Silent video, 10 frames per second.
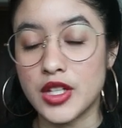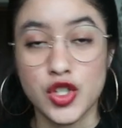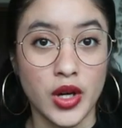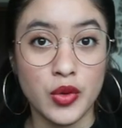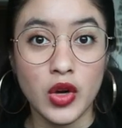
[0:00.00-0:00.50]

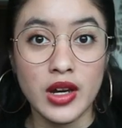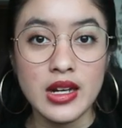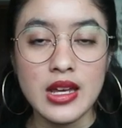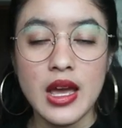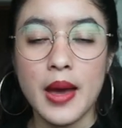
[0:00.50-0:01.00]
join
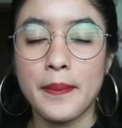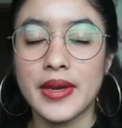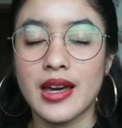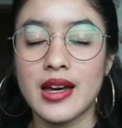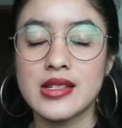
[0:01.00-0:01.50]
one,
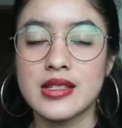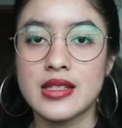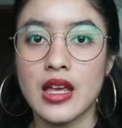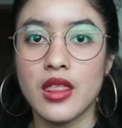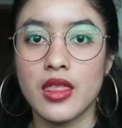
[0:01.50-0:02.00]

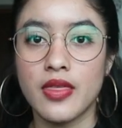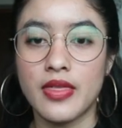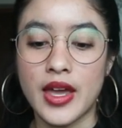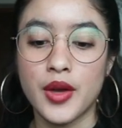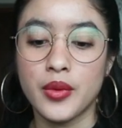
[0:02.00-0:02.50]
because
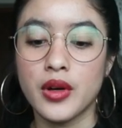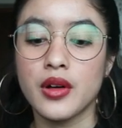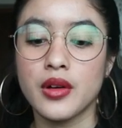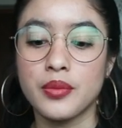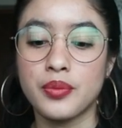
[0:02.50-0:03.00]
they
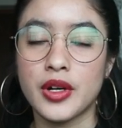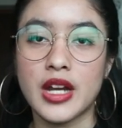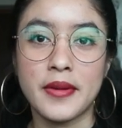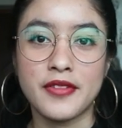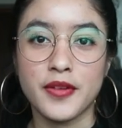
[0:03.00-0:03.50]
will put
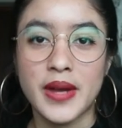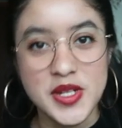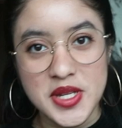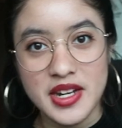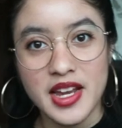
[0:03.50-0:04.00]
up
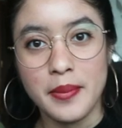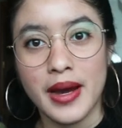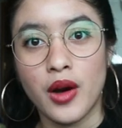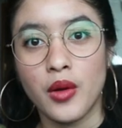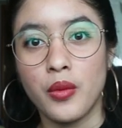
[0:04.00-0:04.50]
information
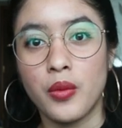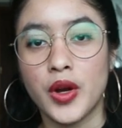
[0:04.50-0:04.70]
about